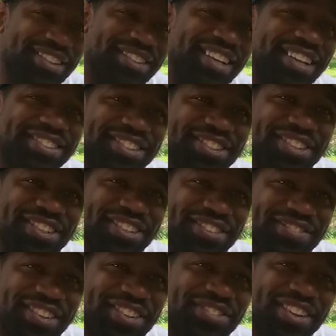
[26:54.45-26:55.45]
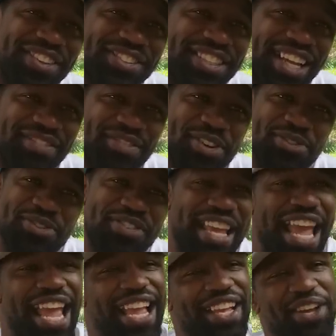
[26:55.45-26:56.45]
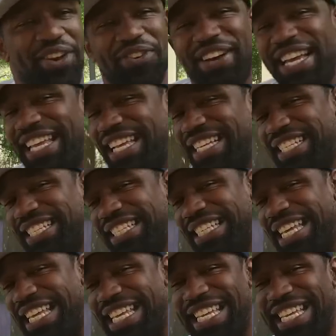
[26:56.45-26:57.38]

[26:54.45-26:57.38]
that too. My little brother's like, bro, you can't go against Skis.